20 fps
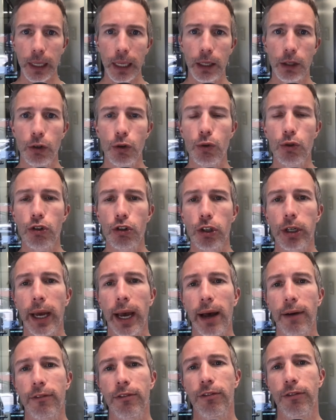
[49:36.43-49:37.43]
you should
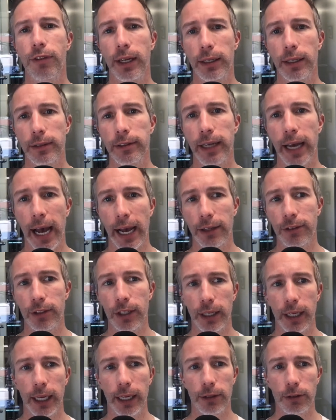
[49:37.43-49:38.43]
have
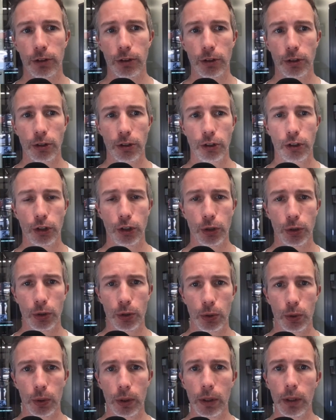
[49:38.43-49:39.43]
fantastic answers
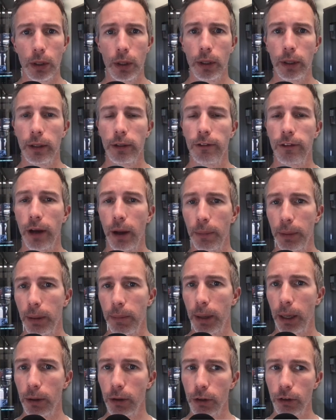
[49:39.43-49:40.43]
to tell me
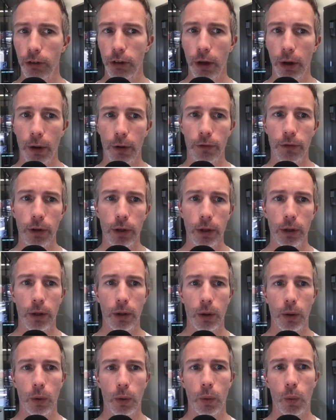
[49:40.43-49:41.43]
about yourself,
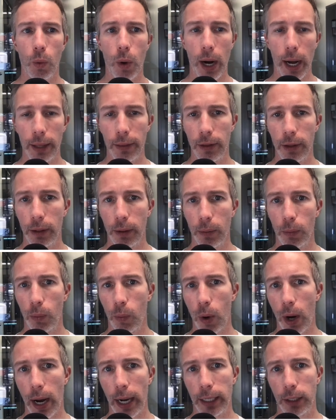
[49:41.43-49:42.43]
why
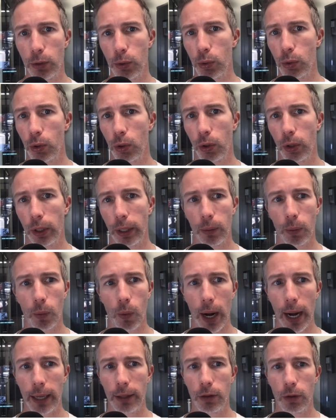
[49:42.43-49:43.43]
Google, and
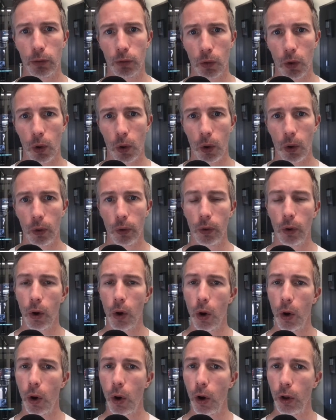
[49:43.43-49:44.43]
why the role.
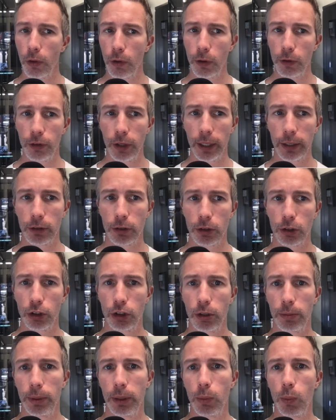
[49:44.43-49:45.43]
All those answers
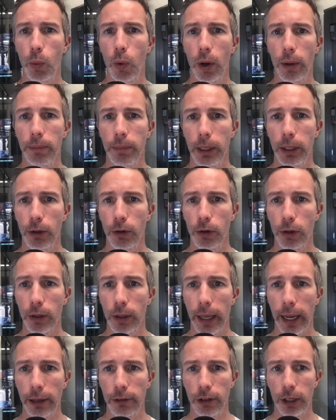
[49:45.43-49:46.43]
should be 1 minute or
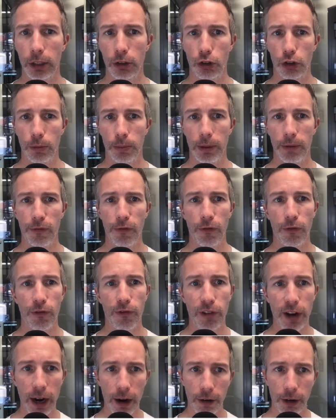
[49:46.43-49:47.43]
less and should be
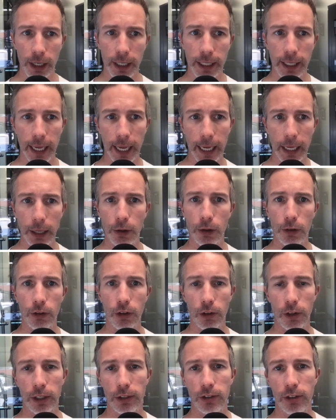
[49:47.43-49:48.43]
very catered
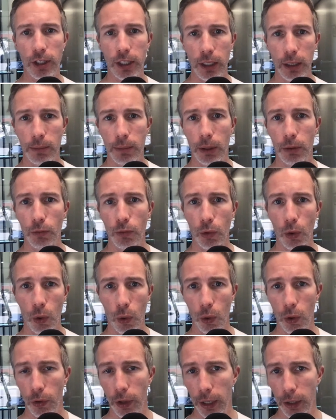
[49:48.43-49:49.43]
to the team and
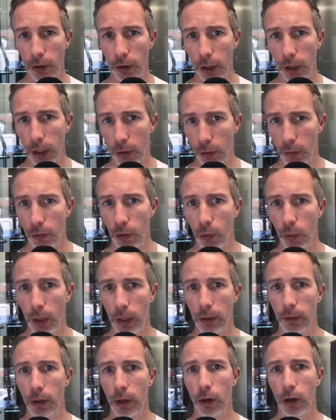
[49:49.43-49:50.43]
role that you're
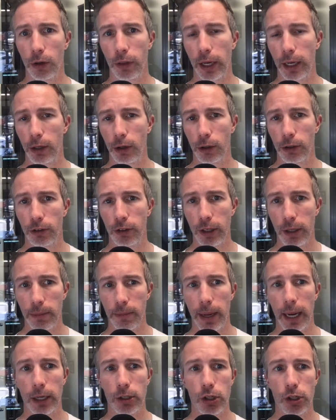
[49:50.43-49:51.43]
interviewing or that you're team
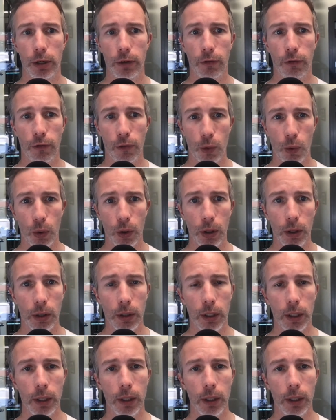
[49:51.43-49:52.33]
matching for.